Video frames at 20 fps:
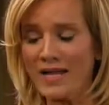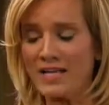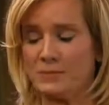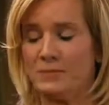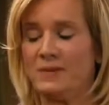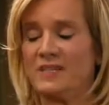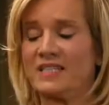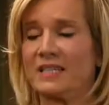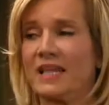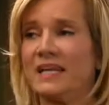has
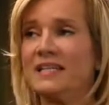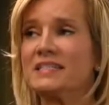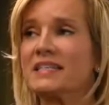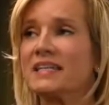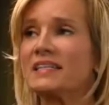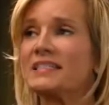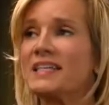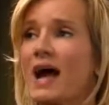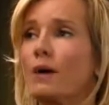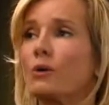been delayed
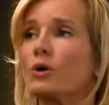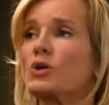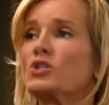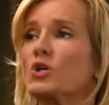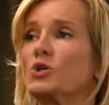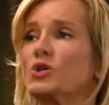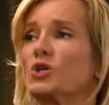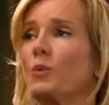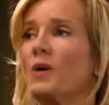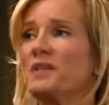six hours,
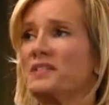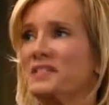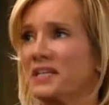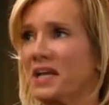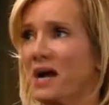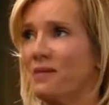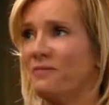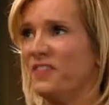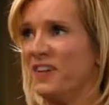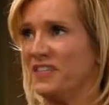so she wants to
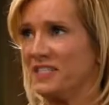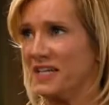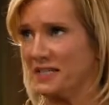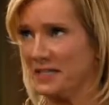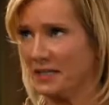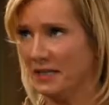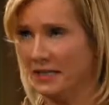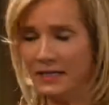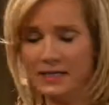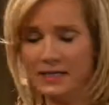come visit.